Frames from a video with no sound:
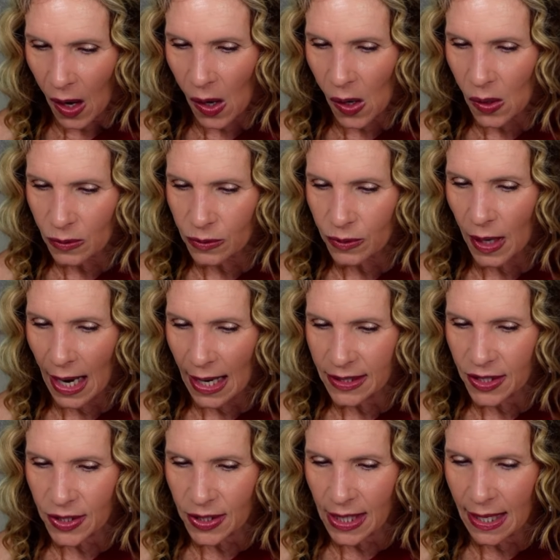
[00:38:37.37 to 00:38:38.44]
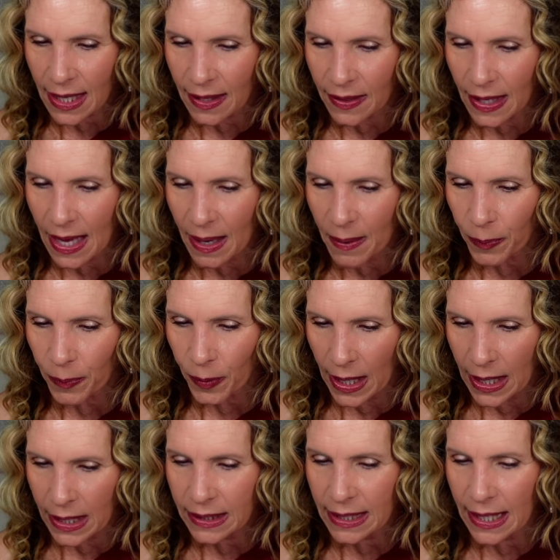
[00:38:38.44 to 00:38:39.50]
Oh, I see that
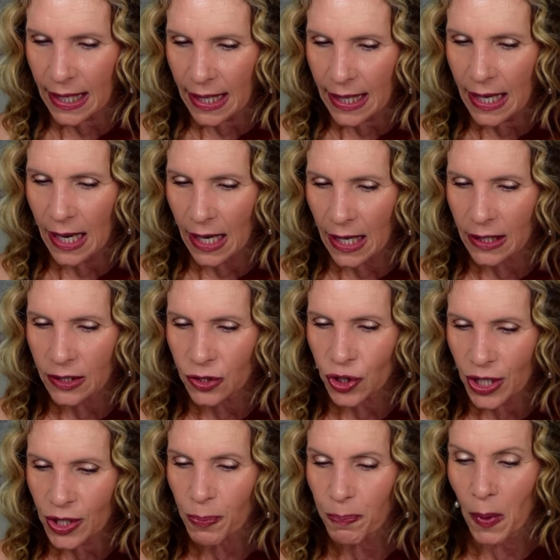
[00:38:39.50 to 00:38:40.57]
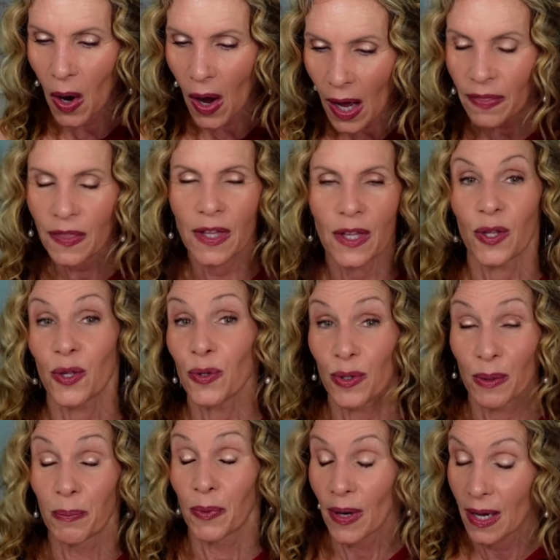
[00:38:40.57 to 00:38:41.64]
Brandy uh, just bought the
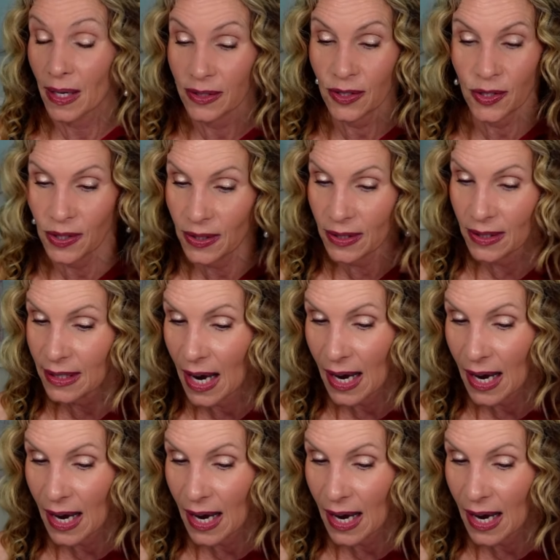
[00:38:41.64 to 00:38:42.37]
Huda bronzer.